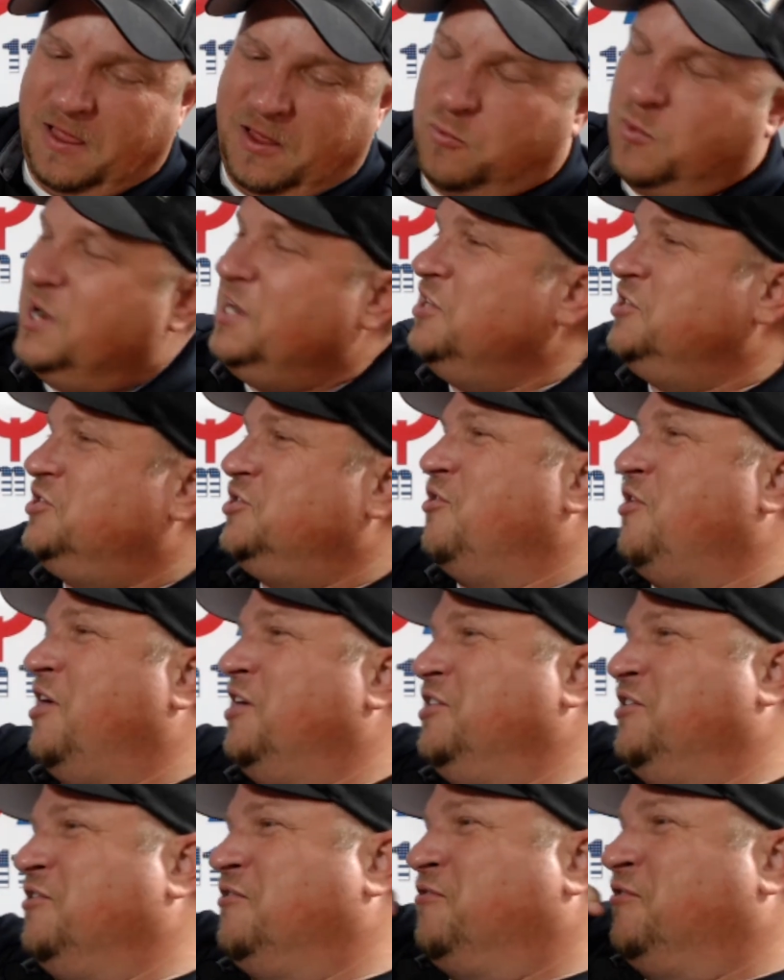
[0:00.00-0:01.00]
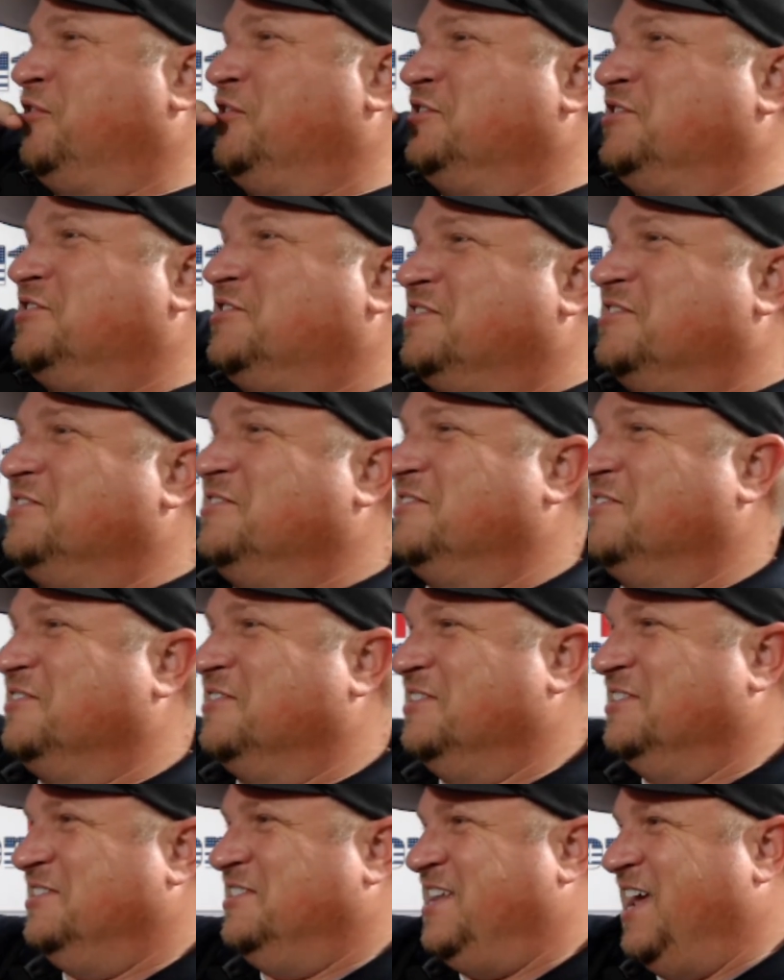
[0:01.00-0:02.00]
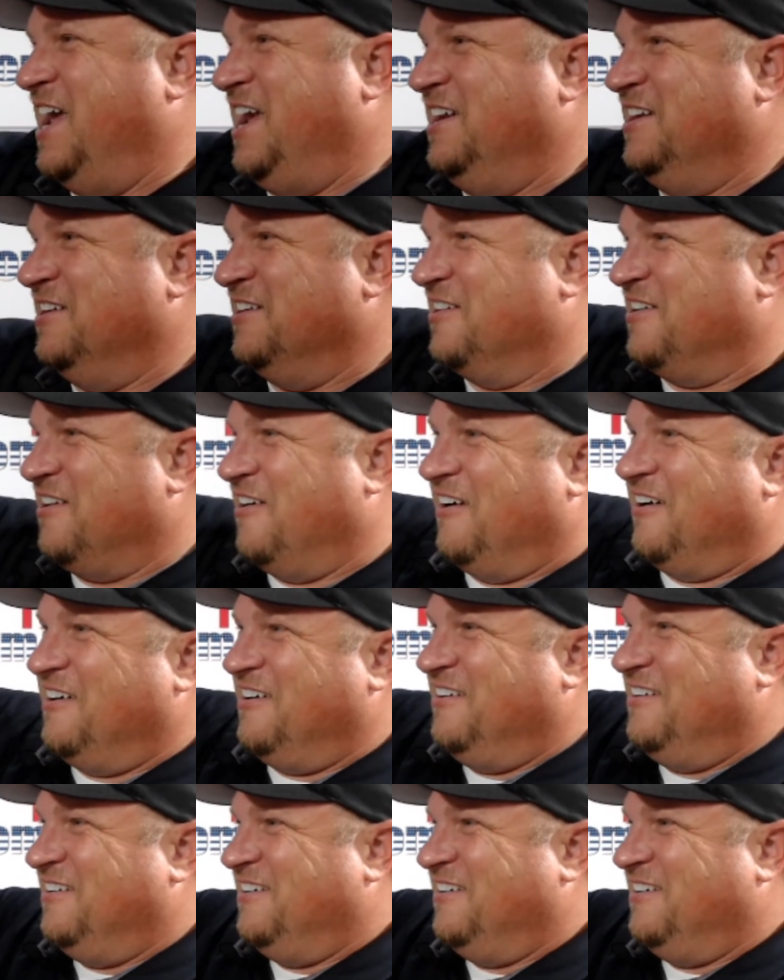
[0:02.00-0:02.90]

when did you go on your first date in a car?